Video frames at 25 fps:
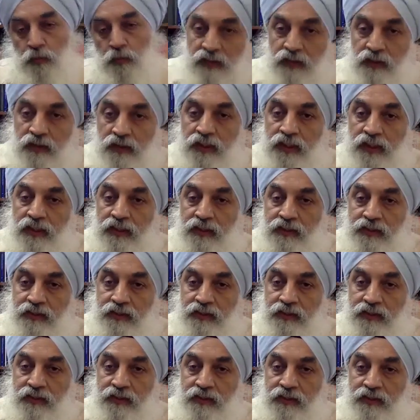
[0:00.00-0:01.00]
that,
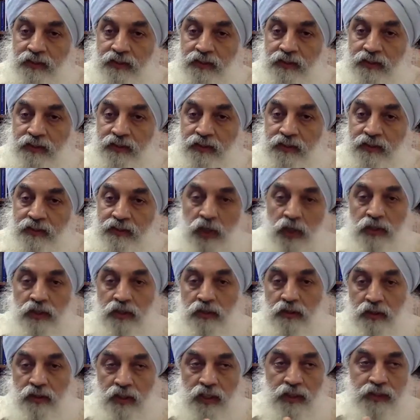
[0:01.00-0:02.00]
they started what
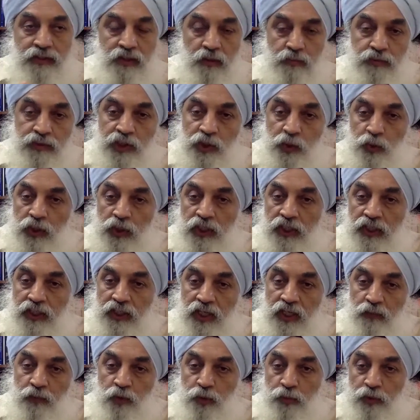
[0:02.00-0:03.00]

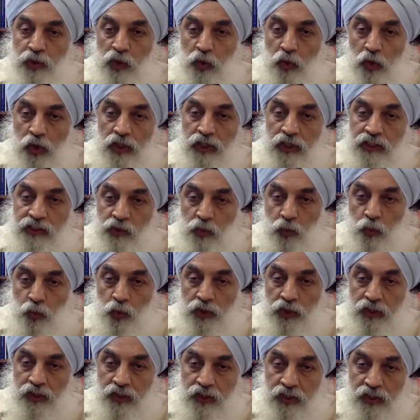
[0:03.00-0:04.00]
subsequently came to be called as
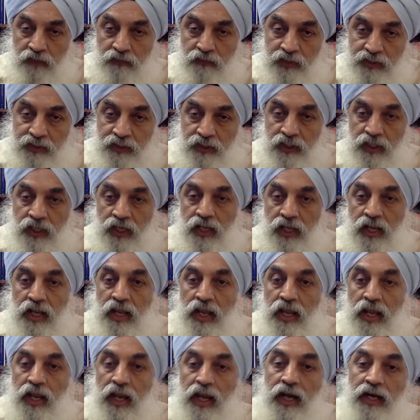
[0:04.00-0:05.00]
quantitative easing.
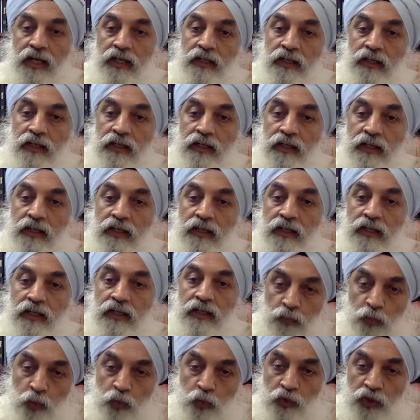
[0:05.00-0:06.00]
And they also
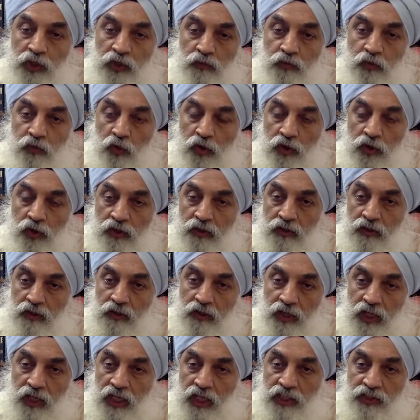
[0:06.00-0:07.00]
moved in
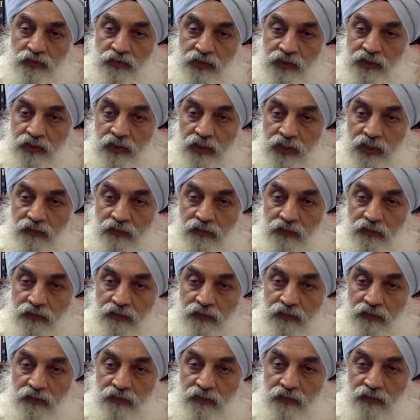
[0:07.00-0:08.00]
for large fiscal
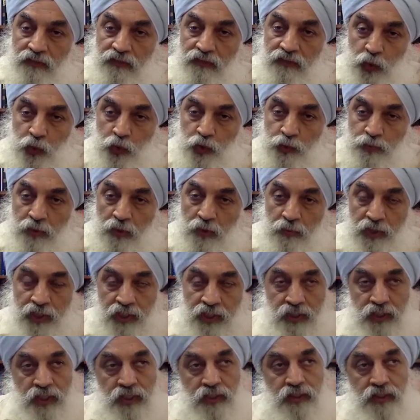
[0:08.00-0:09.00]
deficits and huge public
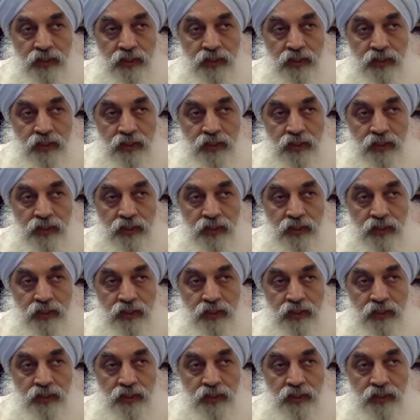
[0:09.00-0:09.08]
debt.